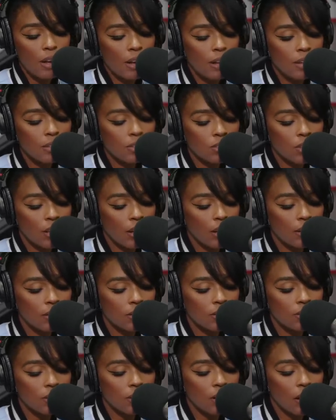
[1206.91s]
he
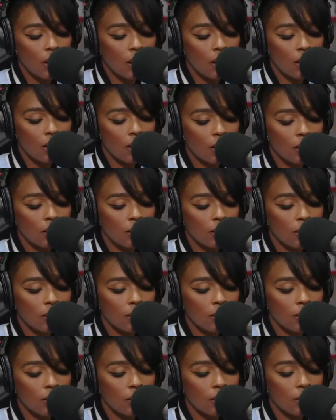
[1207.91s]
says, uh,
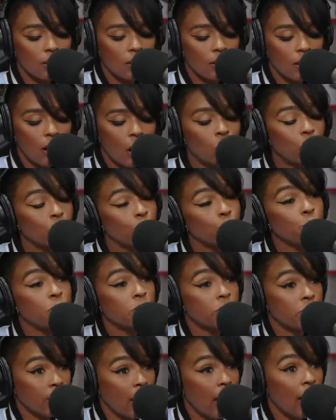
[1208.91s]
I want you to
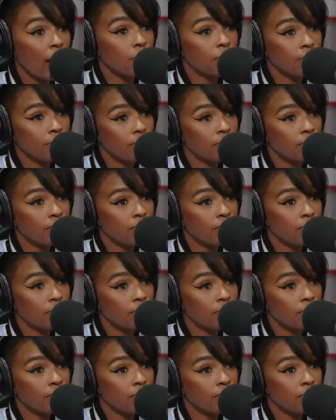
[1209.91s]
stop.